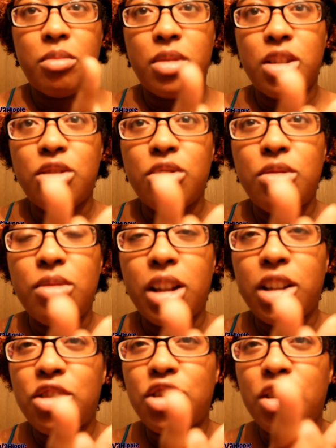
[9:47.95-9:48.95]
Make sure you
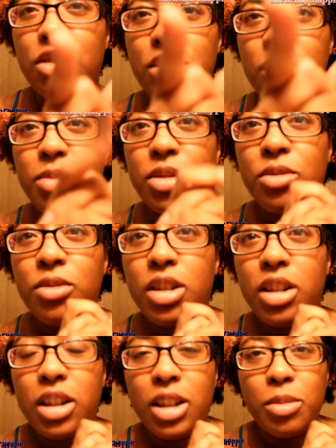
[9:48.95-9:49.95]
like, share, and
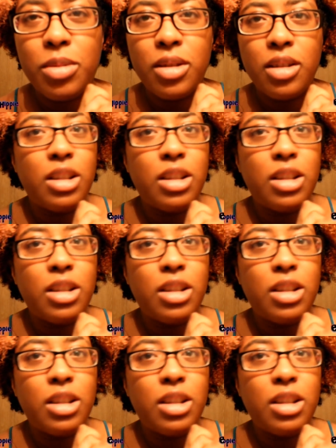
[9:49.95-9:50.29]
subscribe.